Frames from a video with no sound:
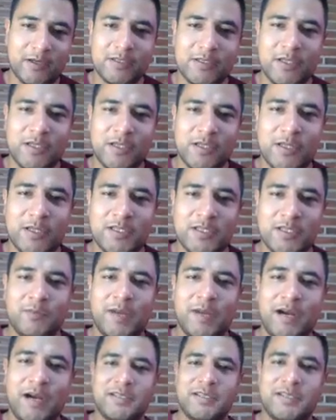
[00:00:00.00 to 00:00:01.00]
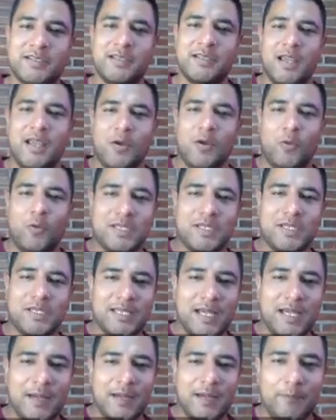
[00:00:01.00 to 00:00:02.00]
dots, and bars, was
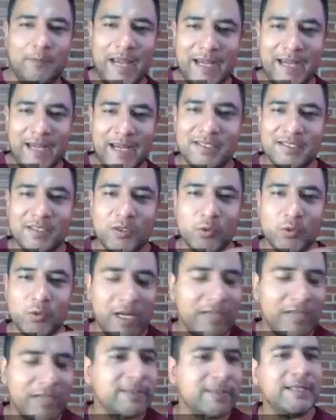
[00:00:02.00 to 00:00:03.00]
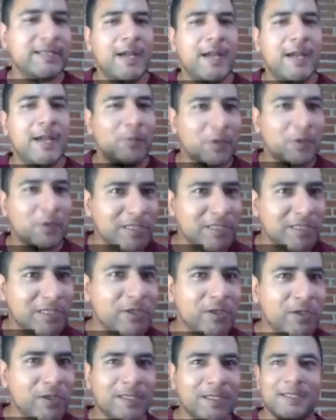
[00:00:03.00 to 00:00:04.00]
a base 20
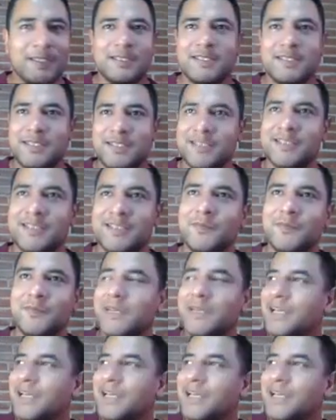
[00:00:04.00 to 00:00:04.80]
positional system.